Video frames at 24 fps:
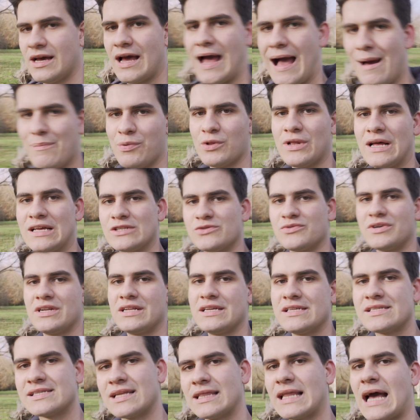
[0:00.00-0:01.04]
Apple has
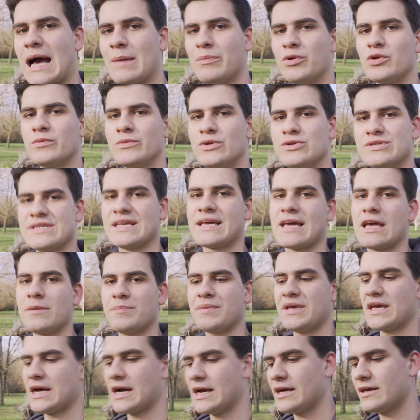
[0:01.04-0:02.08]
released an Apple Music
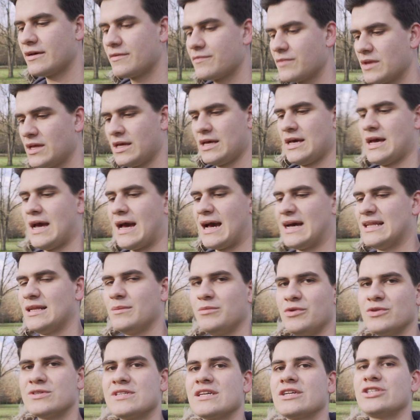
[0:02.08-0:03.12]
API and a
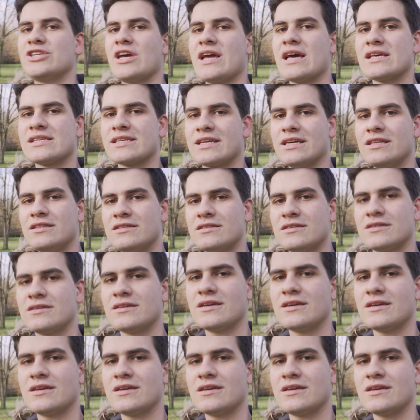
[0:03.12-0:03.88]
Music JS kit.